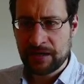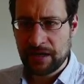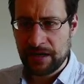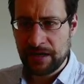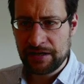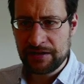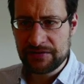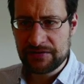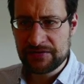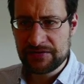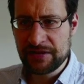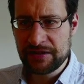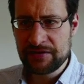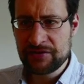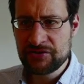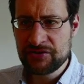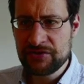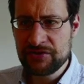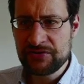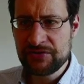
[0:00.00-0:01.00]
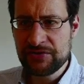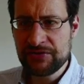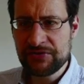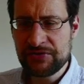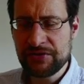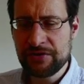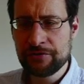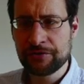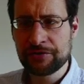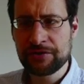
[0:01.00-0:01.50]
and then
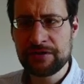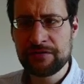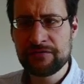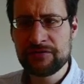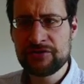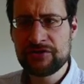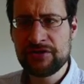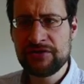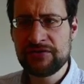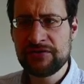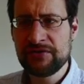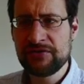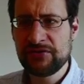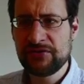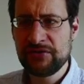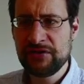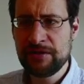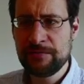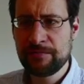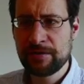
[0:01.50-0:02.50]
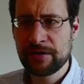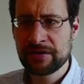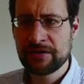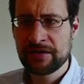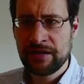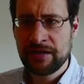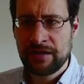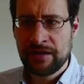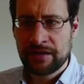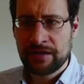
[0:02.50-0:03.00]
GCC, not even GCC, but
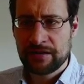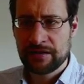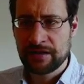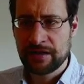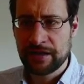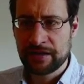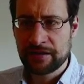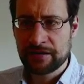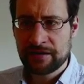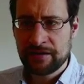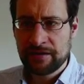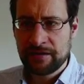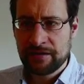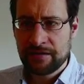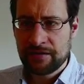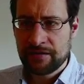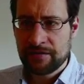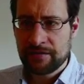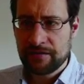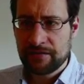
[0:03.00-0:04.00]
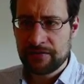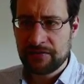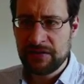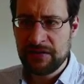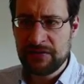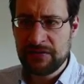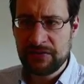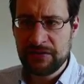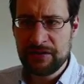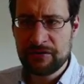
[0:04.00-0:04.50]
like
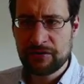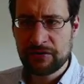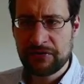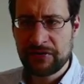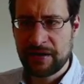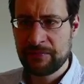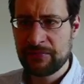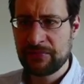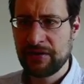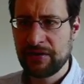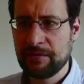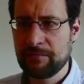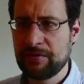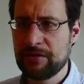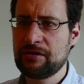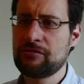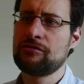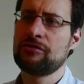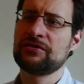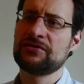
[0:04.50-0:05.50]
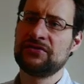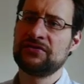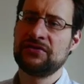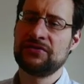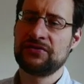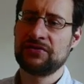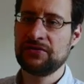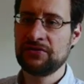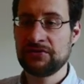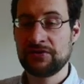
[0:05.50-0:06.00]
CC or something, because
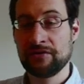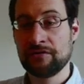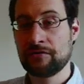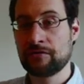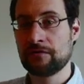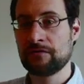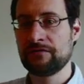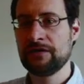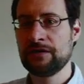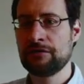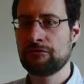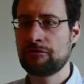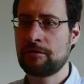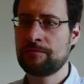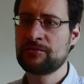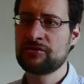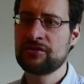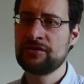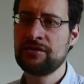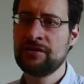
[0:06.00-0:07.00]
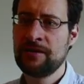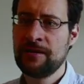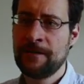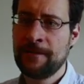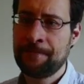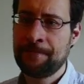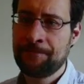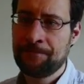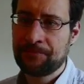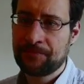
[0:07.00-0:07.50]
this is a configure option,
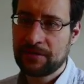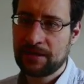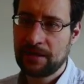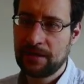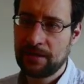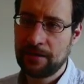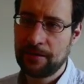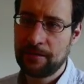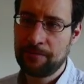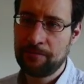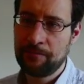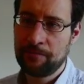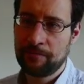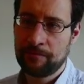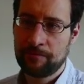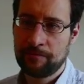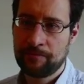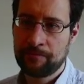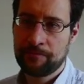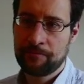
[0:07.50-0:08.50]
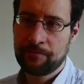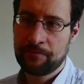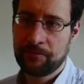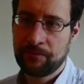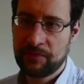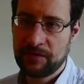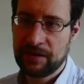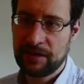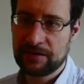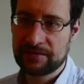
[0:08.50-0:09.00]

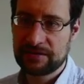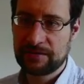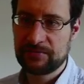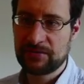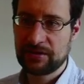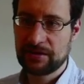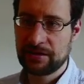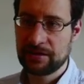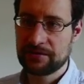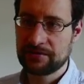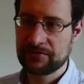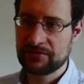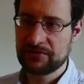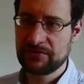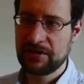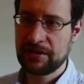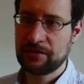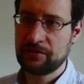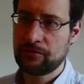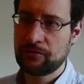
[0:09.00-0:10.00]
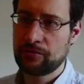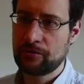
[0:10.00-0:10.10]
yeah, something like that,